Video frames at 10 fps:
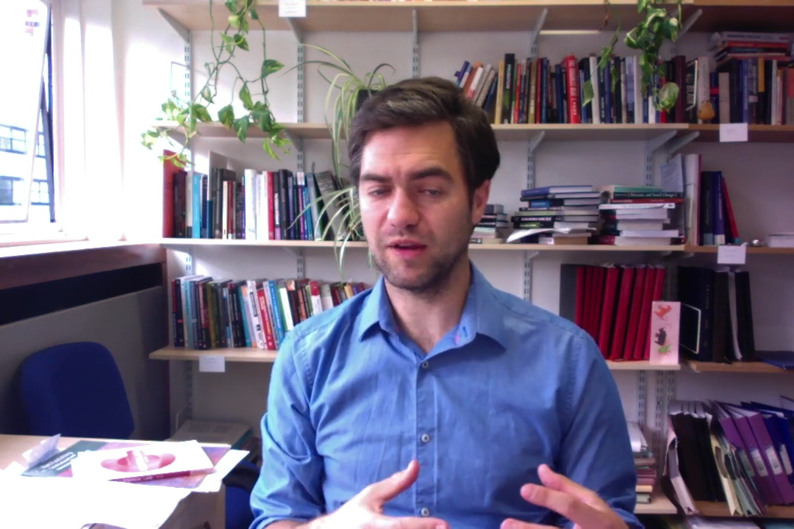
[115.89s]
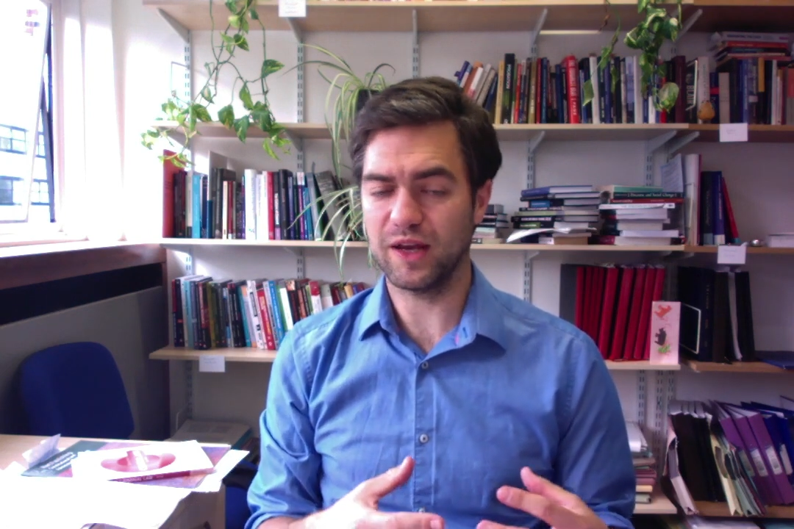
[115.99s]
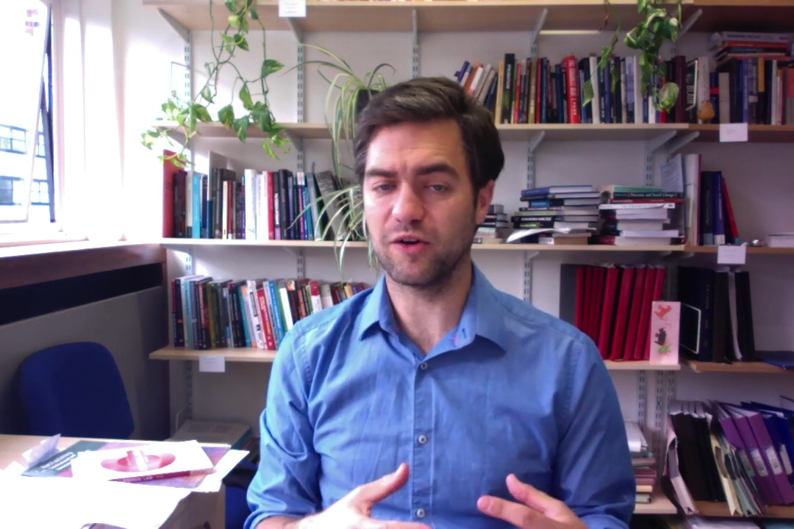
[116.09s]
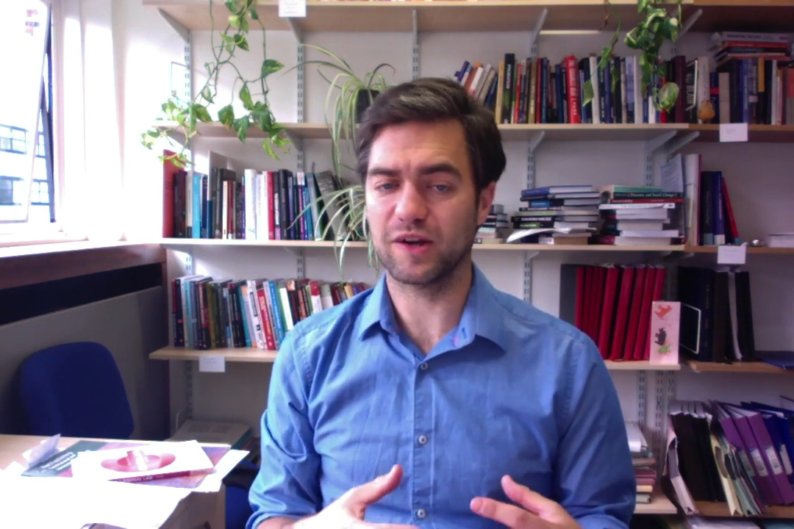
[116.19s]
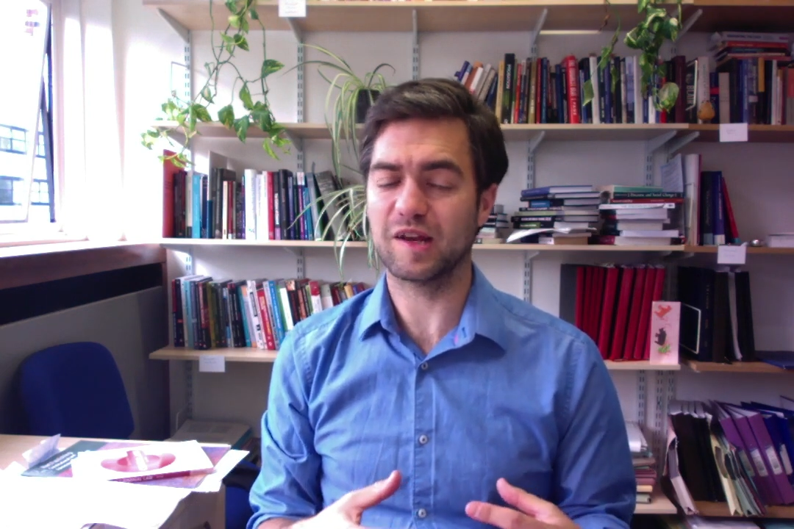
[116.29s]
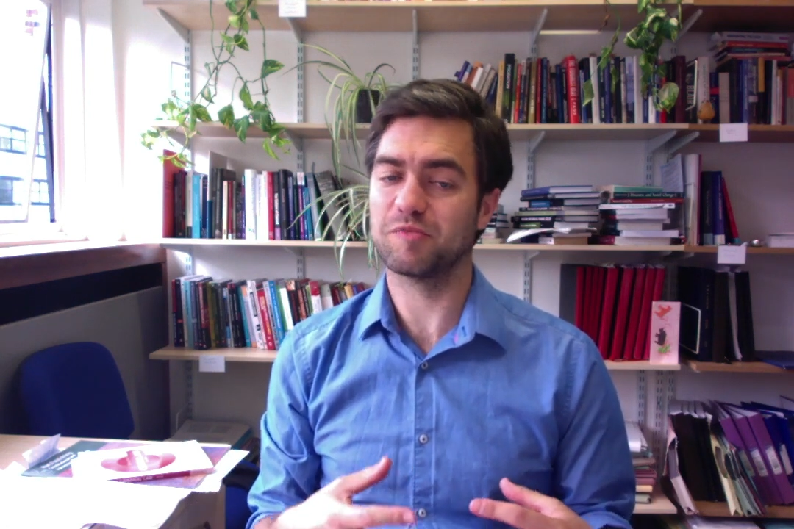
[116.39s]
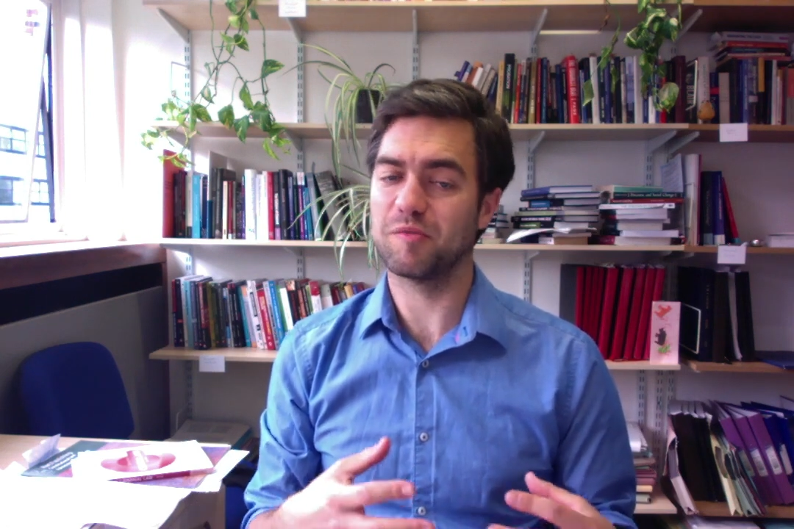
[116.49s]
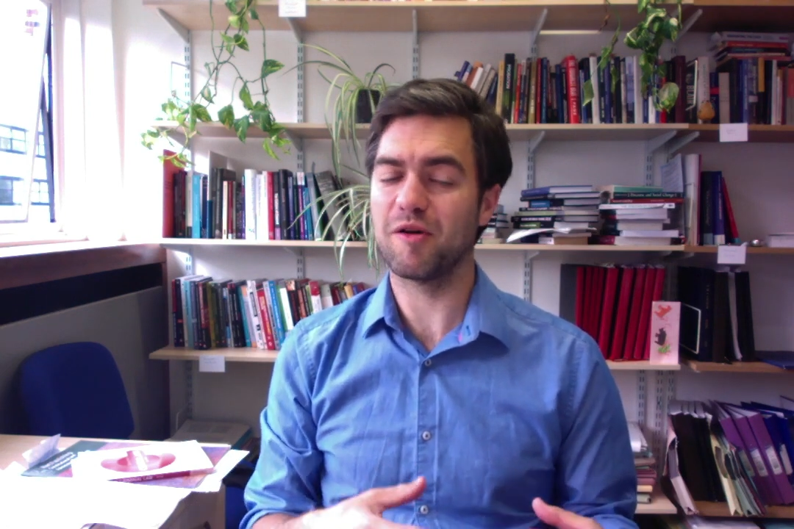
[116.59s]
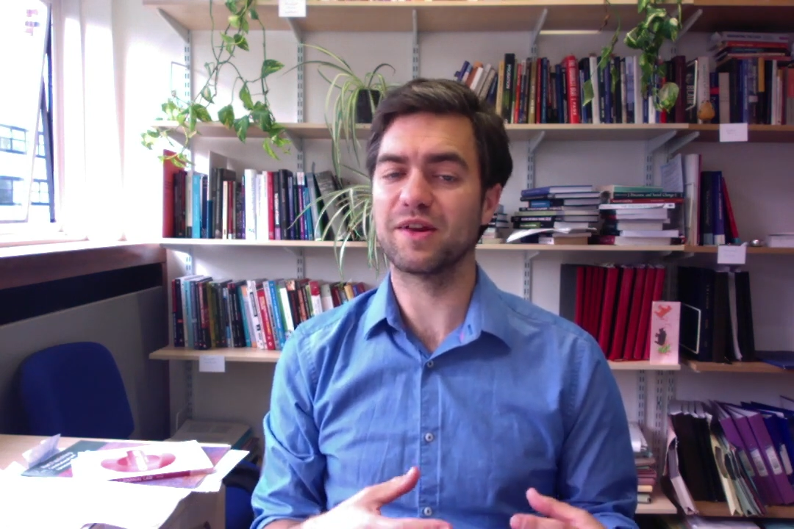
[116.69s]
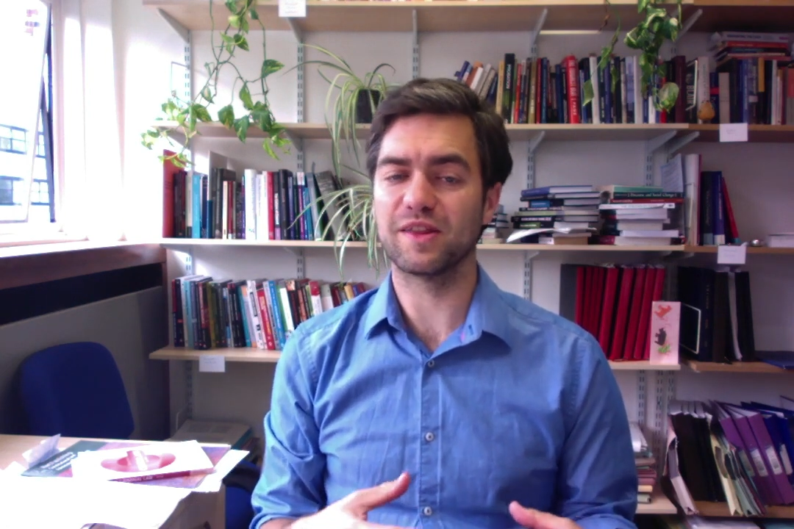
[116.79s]
in our case
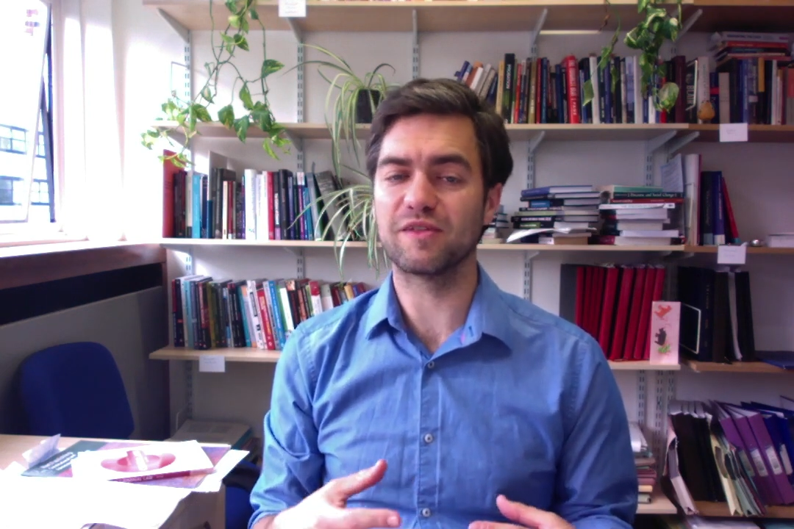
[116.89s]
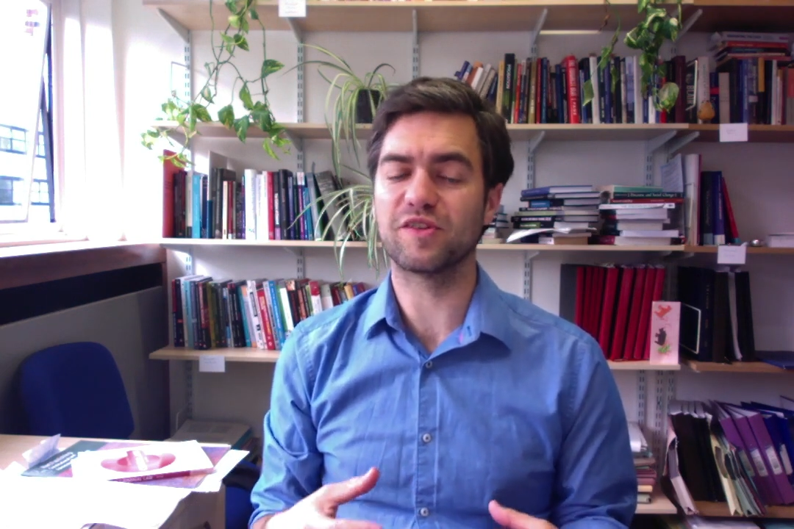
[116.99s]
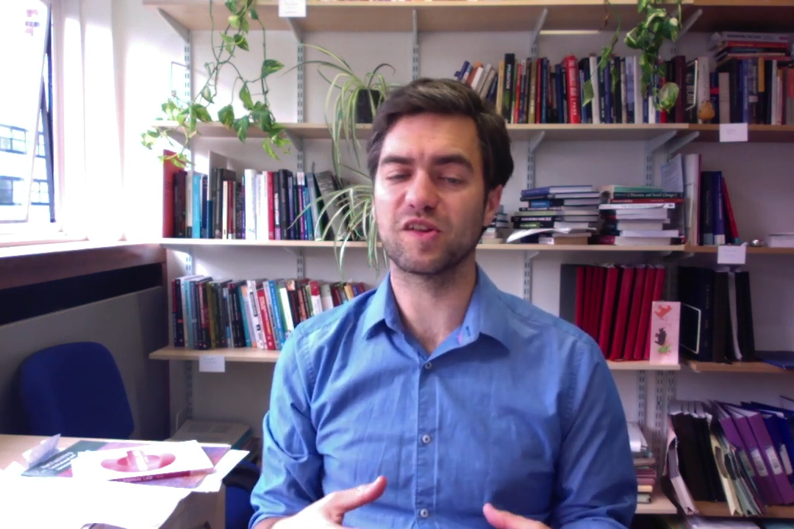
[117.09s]
primarily the lived